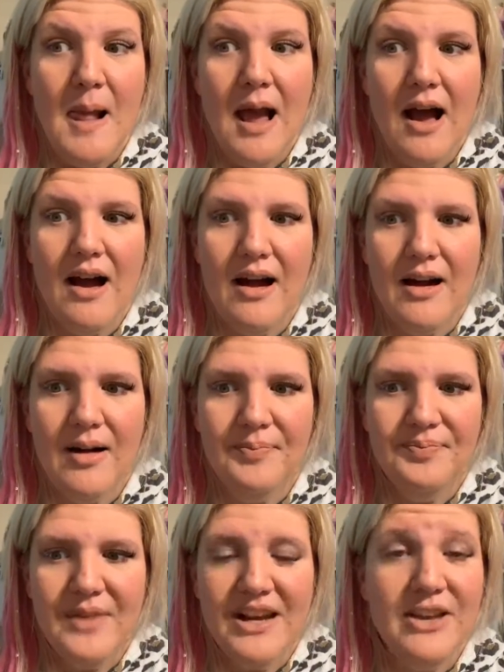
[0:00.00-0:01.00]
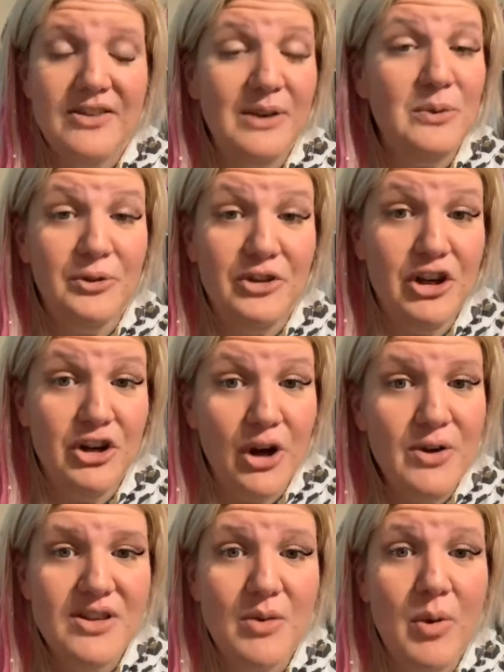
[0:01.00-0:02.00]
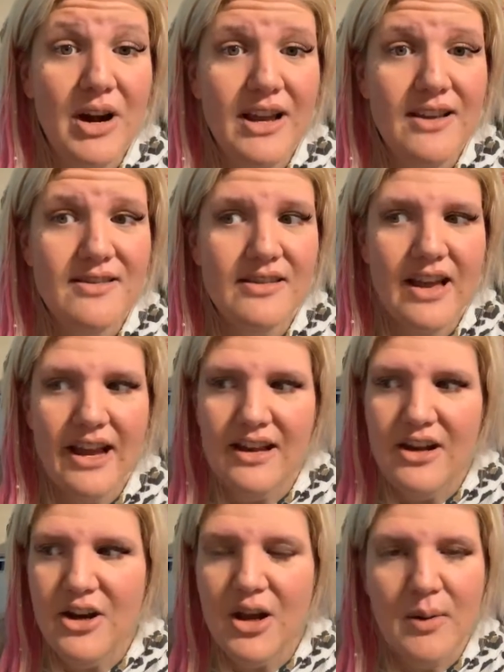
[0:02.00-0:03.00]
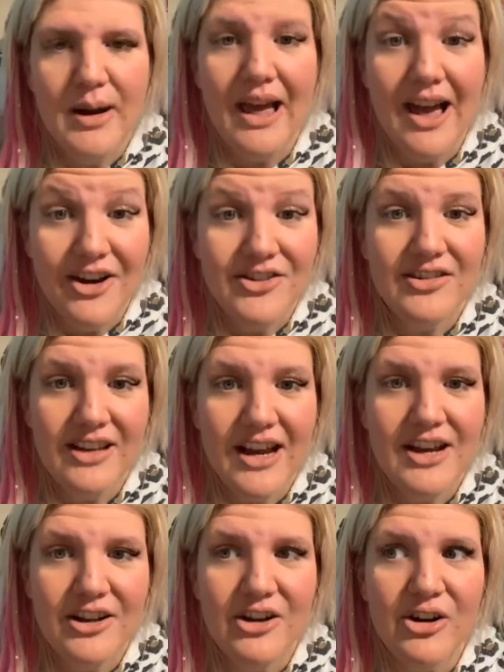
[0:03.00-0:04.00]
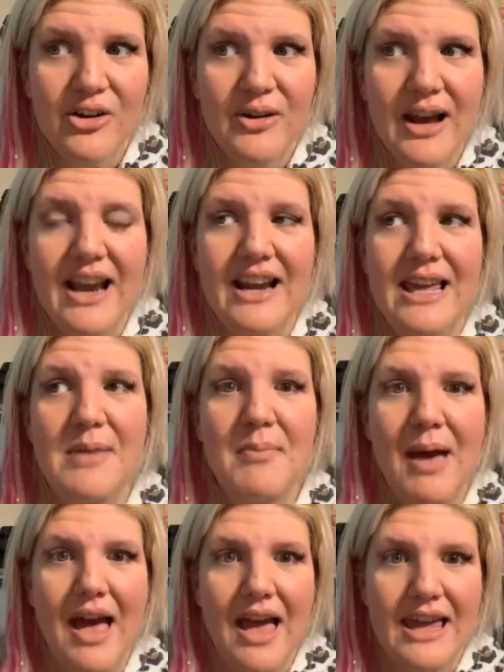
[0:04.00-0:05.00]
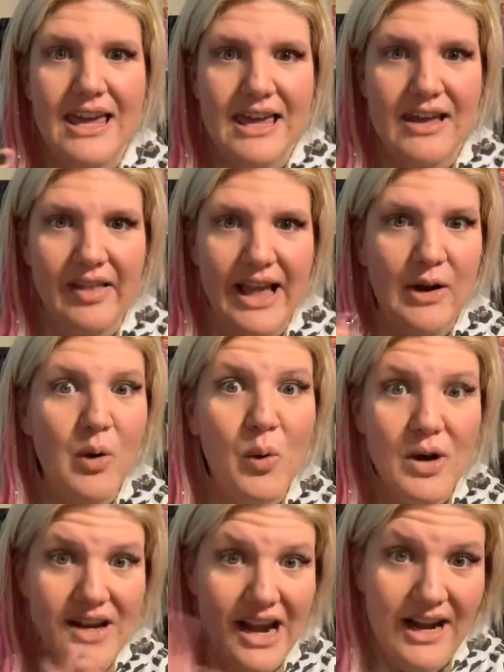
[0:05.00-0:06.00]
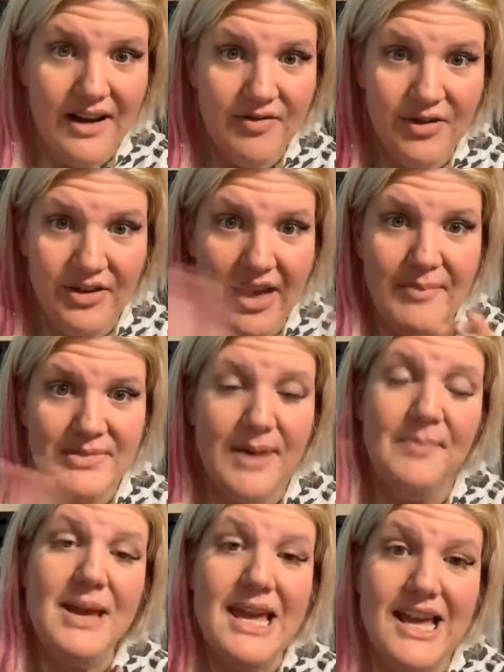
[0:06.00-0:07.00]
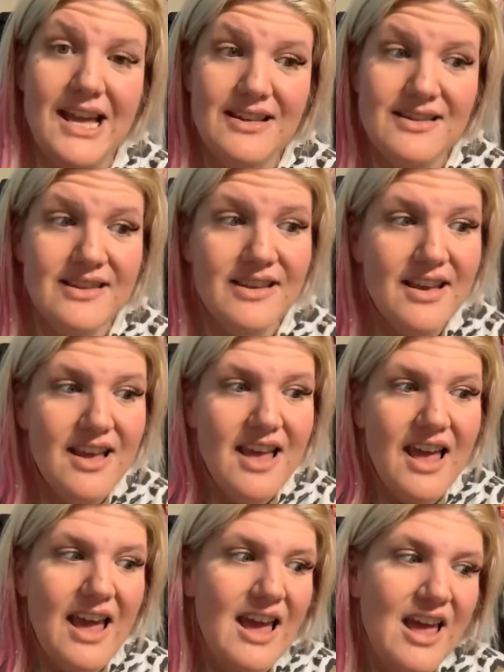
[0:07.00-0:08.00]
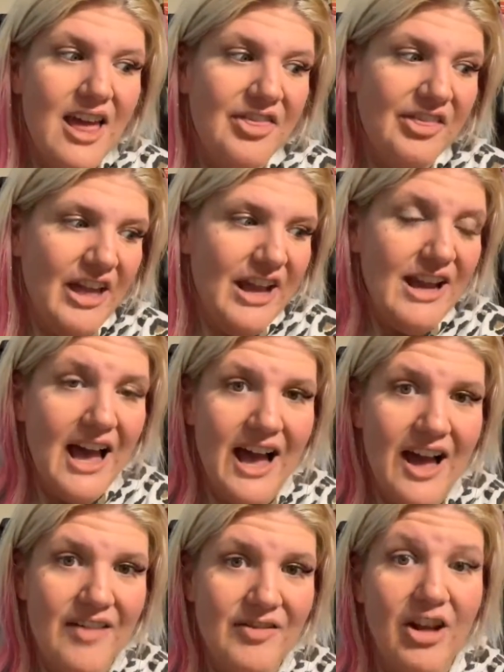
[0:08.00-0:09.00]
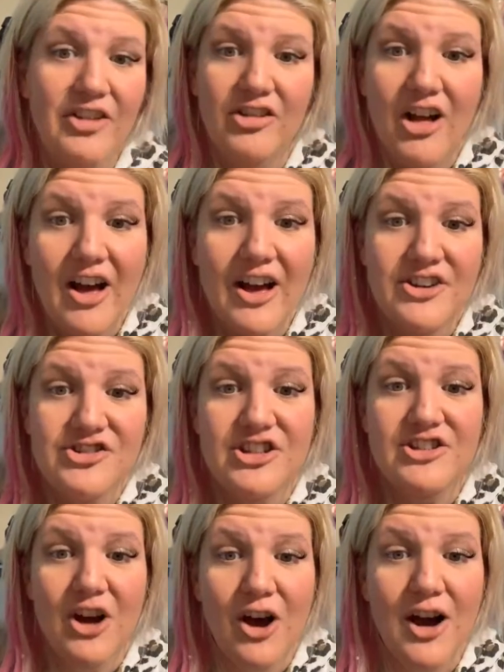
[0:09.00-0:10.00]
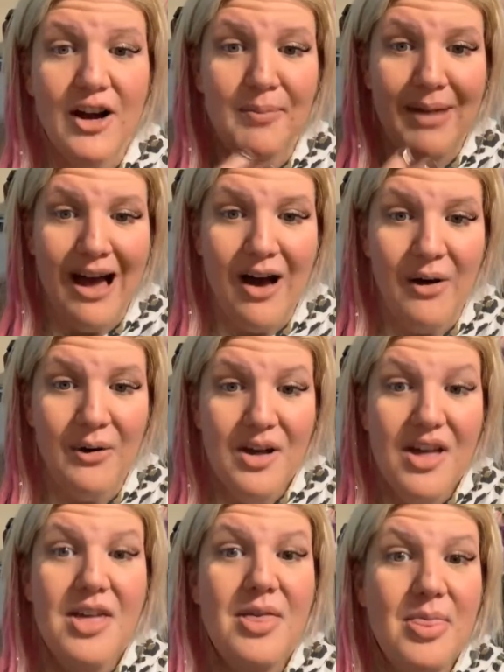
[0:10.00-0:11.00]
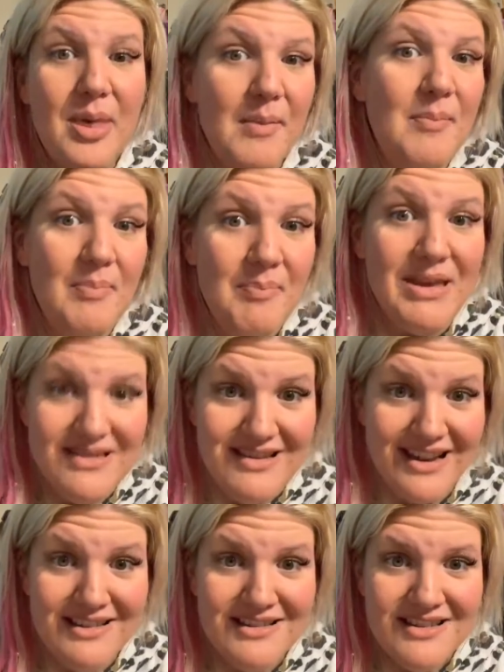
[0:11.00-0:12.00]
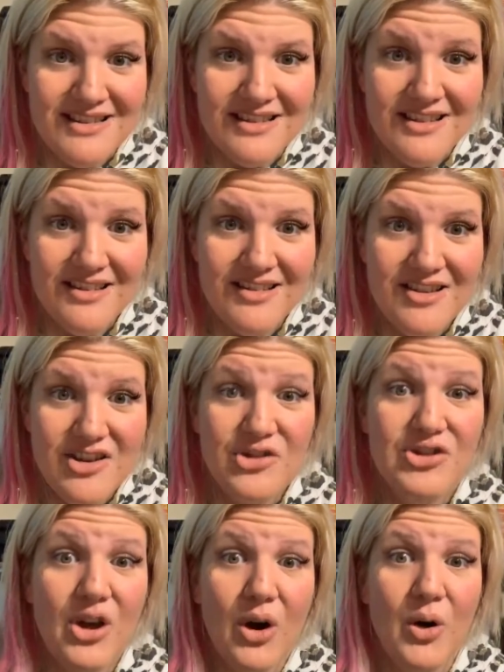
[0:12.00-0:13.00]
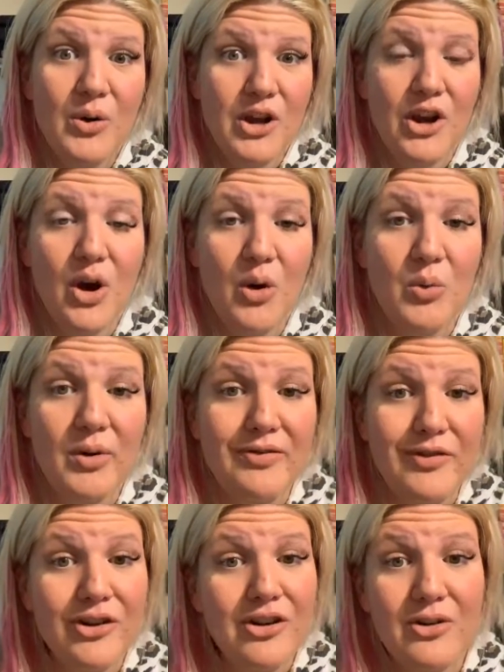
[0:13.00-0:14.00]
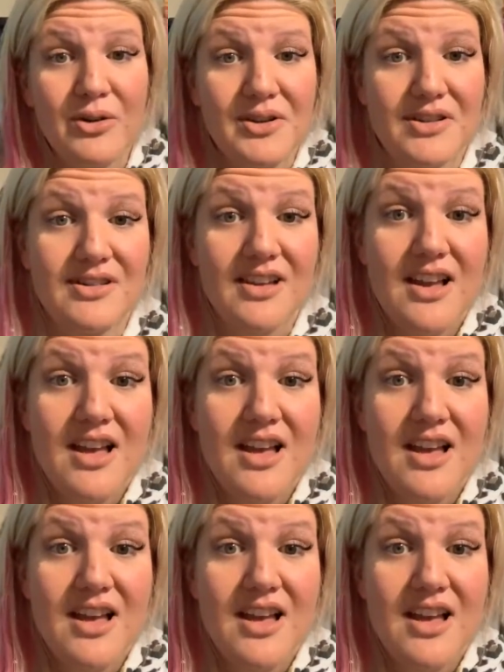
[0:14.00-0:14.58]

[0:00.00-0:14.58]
And he's like, well, do you know someone? And he's like, you know what? Actually, I do. And he coordinated for them to meet and have a lunch and talk about the business. So, referrals,